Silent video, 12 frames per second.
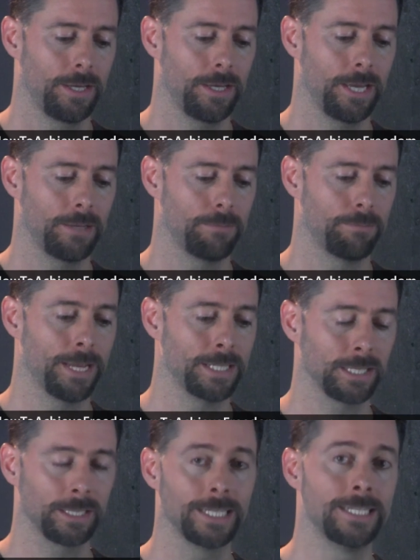It
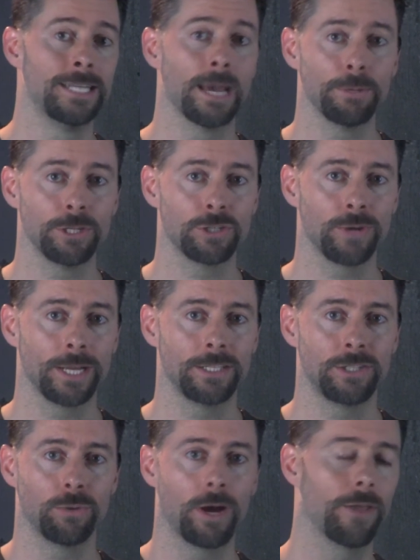basically
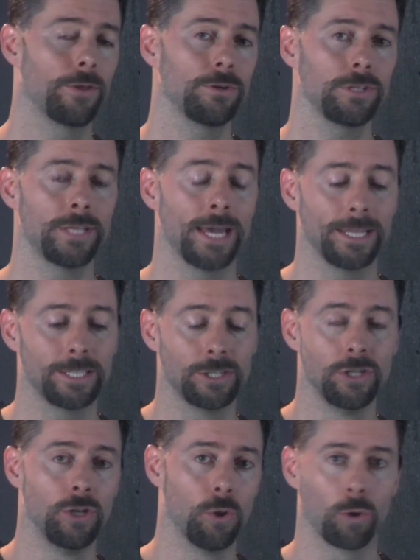demonstrates to others that
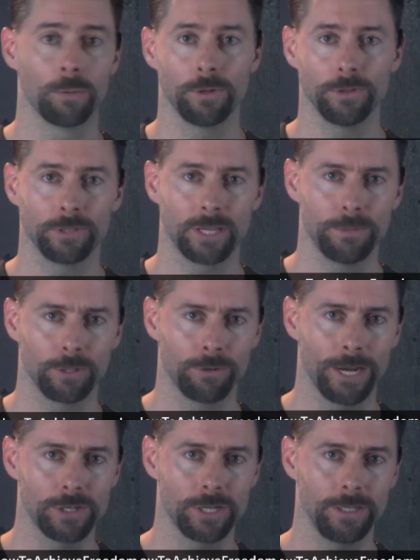it's normal to commit
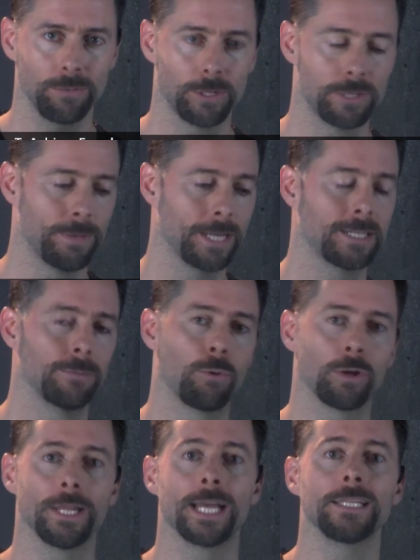aggression, which makes it
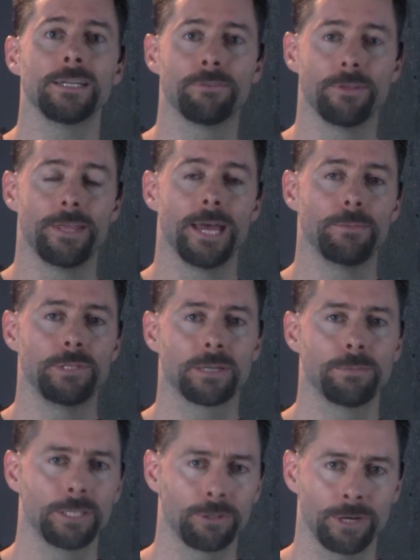more likely for them
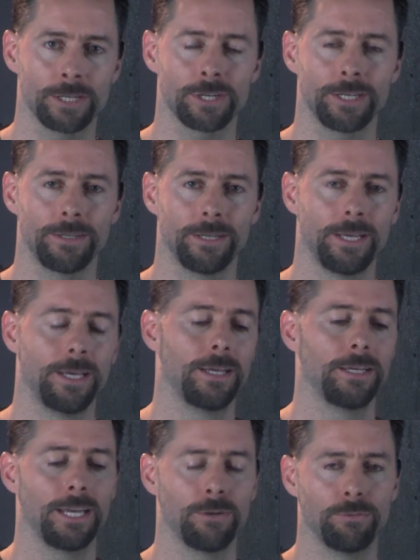to commit aggression
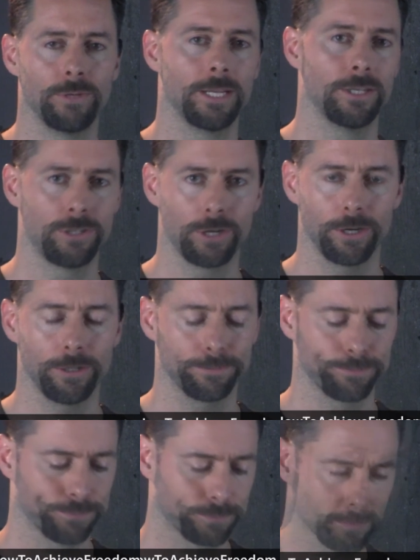in
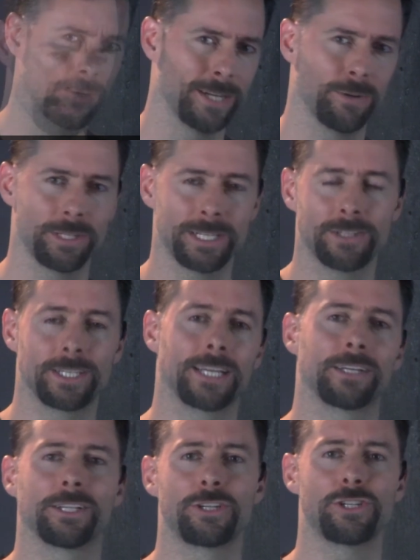turn. I know it sounds
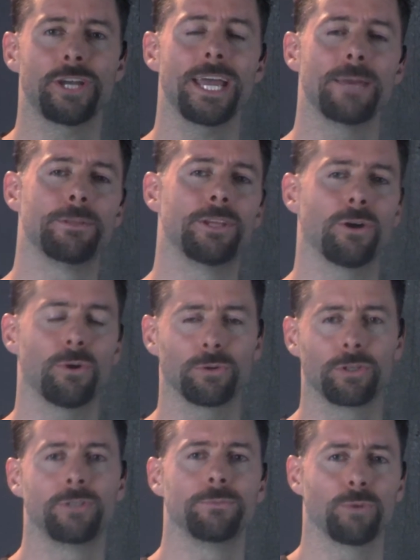like a cliche, but the
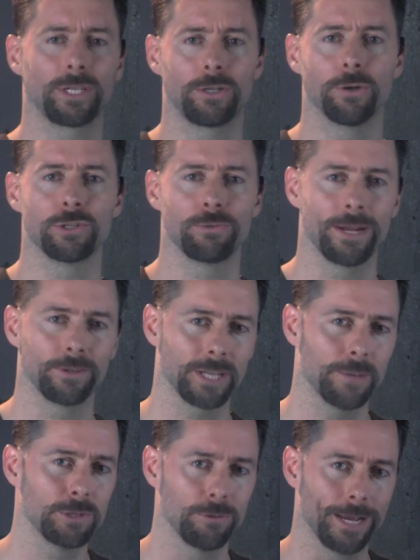whole what goes around
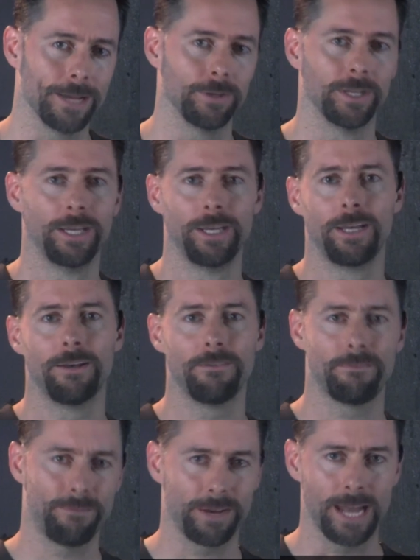comes around
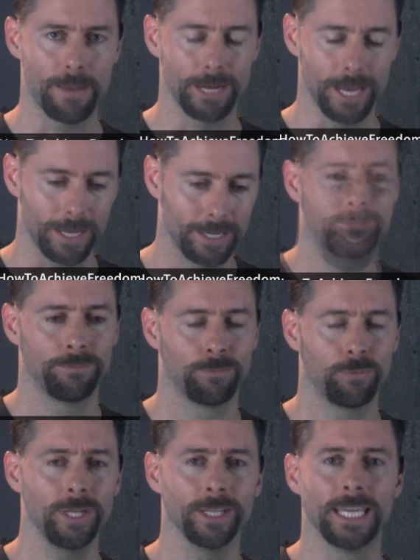phenomenon.
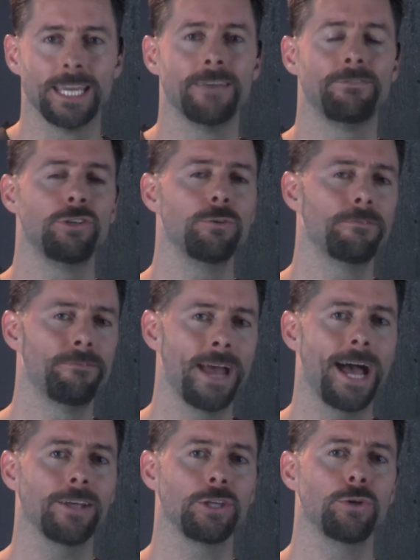Really, if you
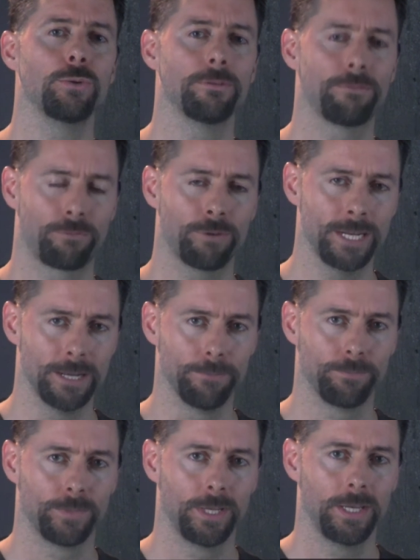value
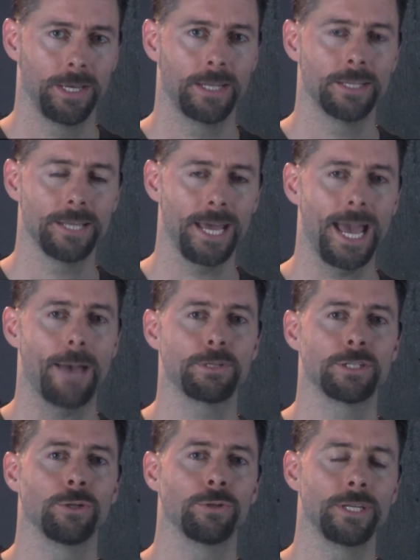freedom, it is
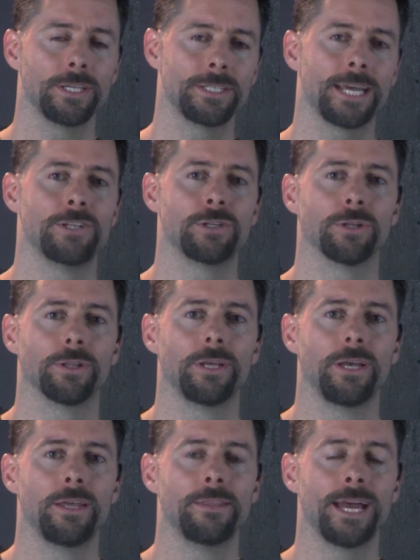absolutely
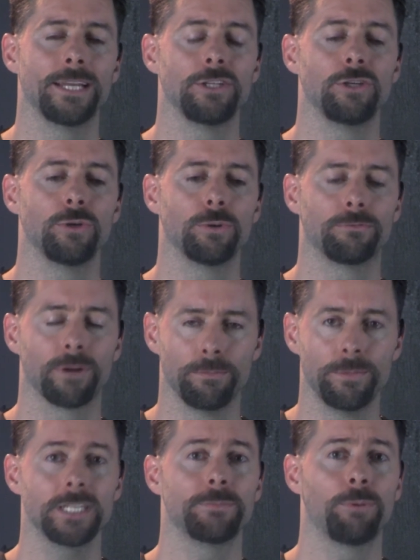essential that you,
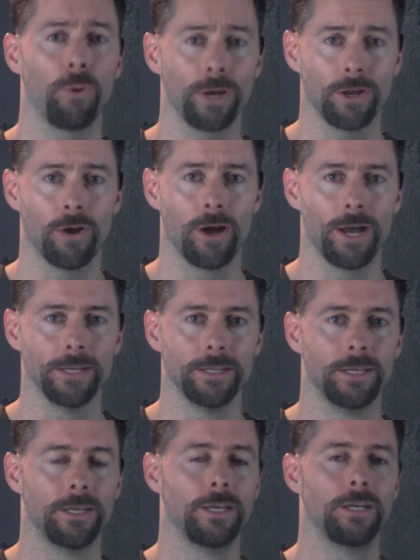from this point
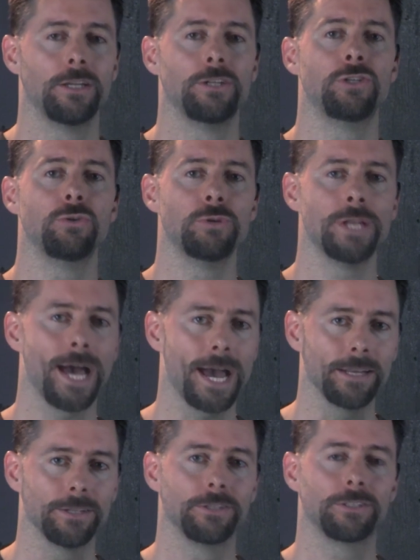on, do
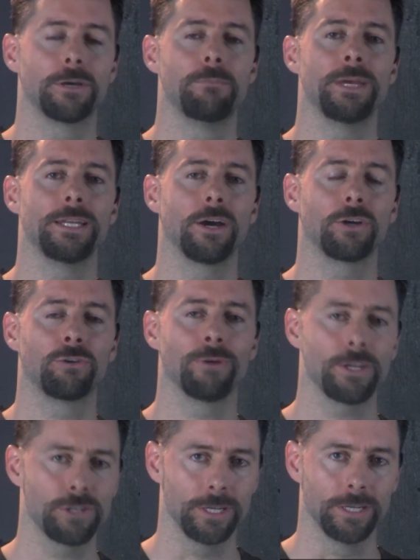not commit
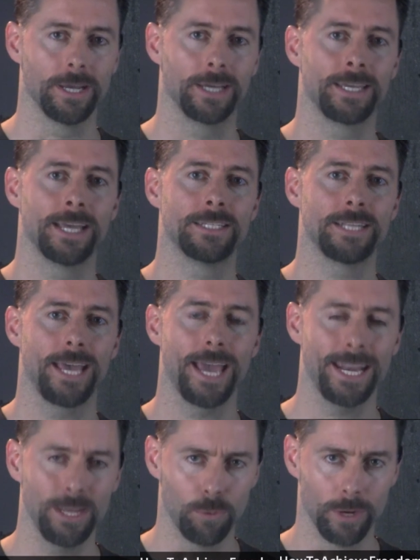aggression against
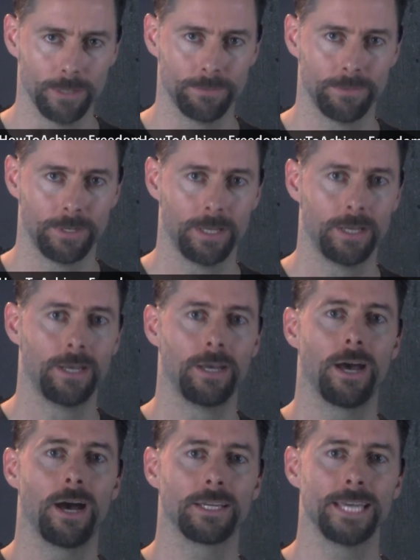anyone
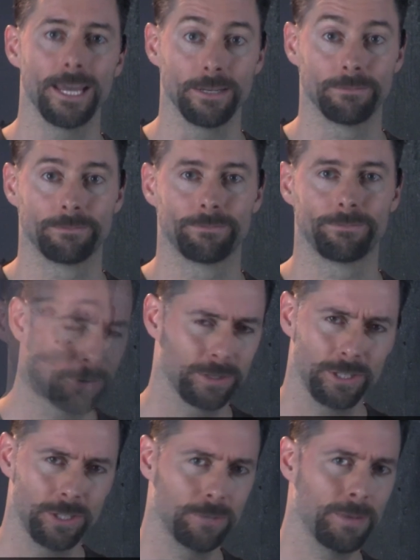again.
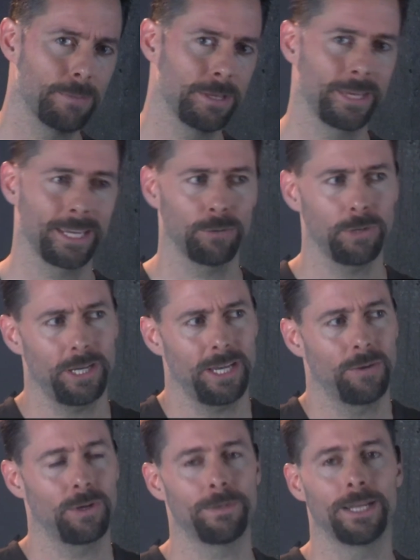You may be thinking,
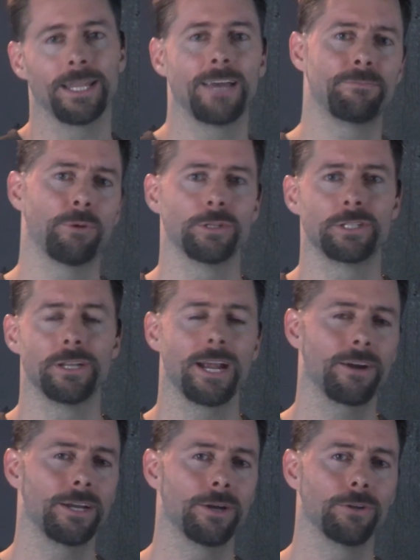well, what about lifeboat
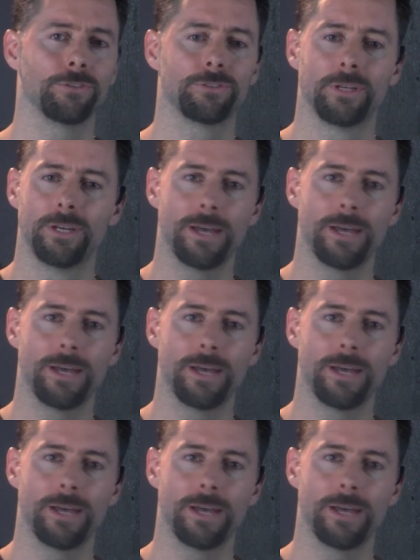scenarios?